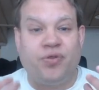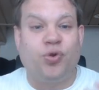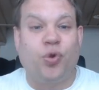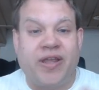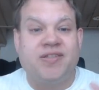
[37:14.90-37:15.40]

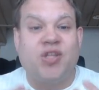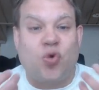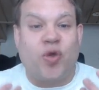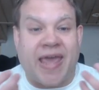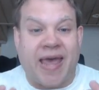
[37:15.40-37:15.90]
there is
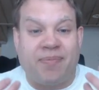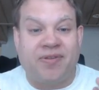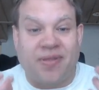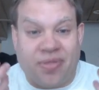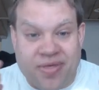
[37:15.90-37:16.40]
no
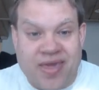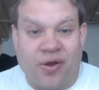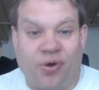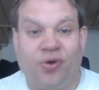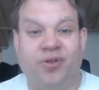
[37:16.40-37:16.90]
captain
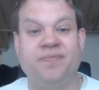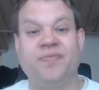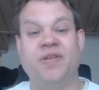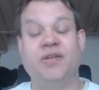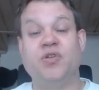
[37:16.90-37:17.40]
there
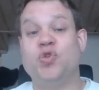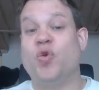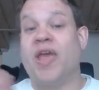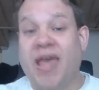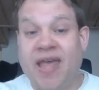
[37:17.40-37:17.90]

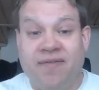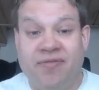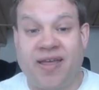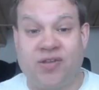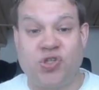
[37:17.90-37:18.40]
to
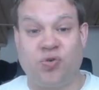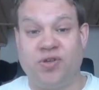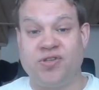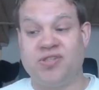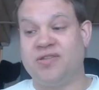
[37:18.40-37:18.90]
have that
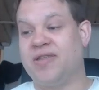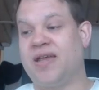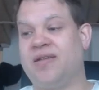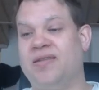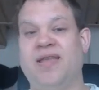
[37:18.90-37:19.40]
choice,
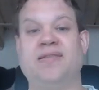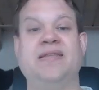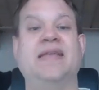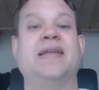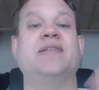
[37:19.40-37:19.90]
that
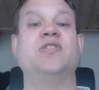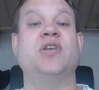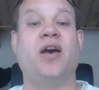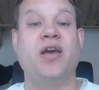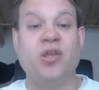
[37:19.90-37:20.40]
the
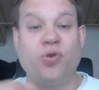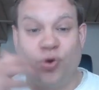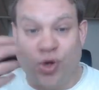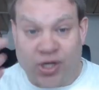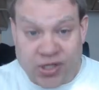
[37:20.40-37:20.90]

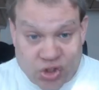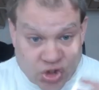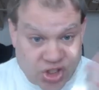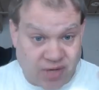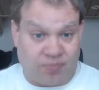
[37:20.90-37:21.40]
entire
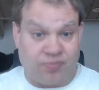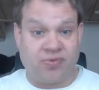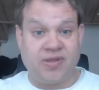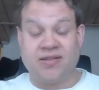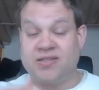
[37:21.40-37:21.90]
ship,
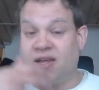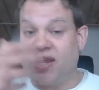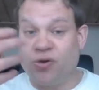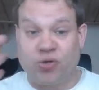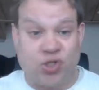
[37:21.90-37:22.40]
the
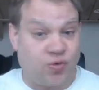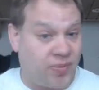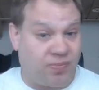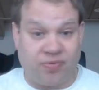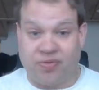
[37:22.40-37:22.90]
entire
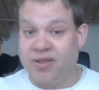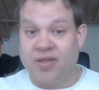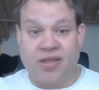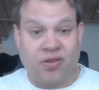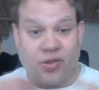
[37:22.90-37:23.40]
trip, the
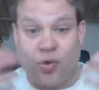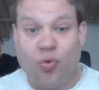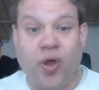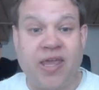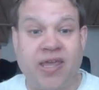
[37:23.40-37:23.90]

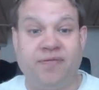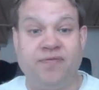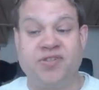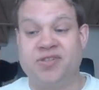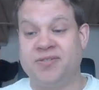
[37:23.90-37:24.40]

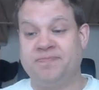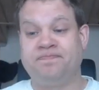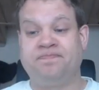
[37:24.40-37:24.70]
waves,